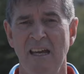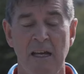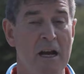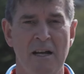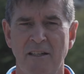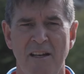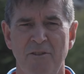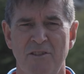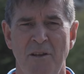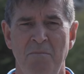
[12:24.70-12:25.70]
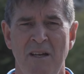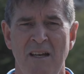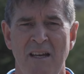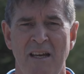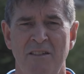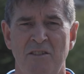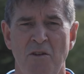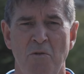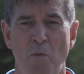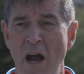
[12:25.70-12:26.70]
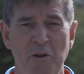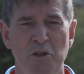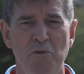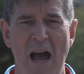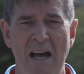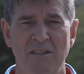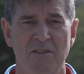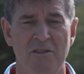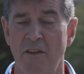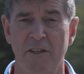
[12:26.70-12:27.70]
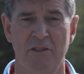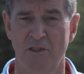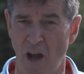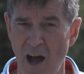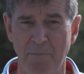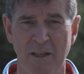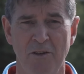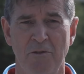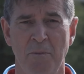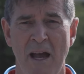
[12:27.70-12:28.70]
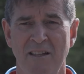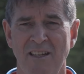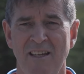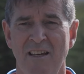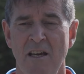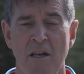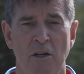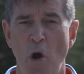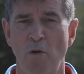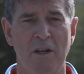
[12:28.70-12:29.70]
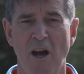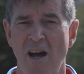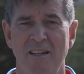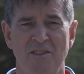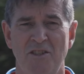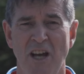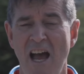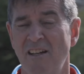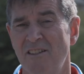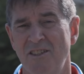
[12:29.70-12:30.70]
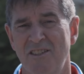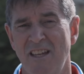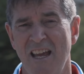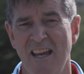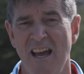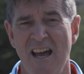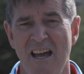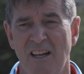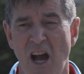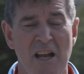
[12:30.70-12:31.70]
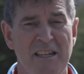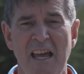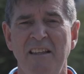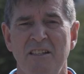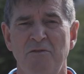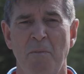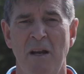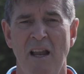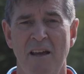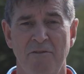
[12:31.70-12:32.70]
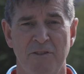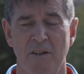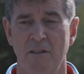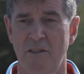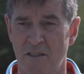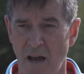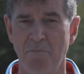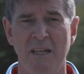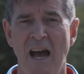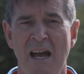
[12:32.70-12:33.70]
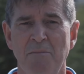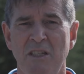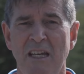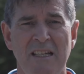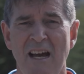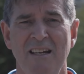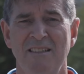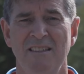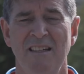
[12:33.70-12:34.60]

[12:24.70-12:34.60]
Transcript: and God delivers them. And so, why don't you ask? There's nothing stopping you from asking. Go to God as a child and just say, God, take this from my life. Sometimes He does.